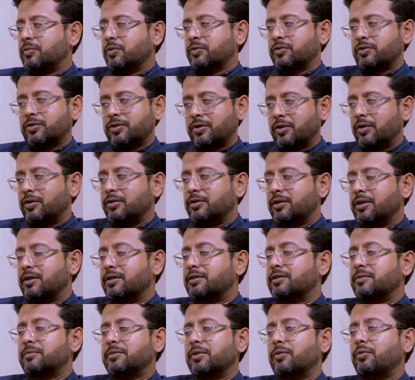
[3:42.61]

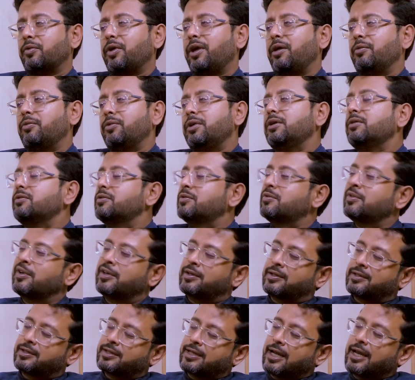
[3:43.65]
post-colonialism, the way we used to
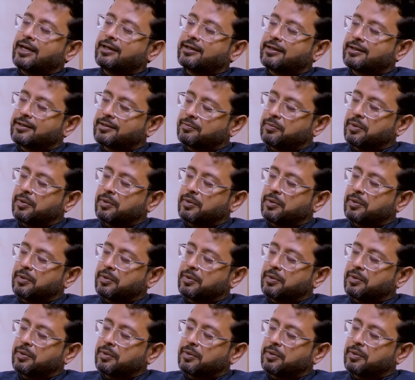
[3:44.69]
understand it,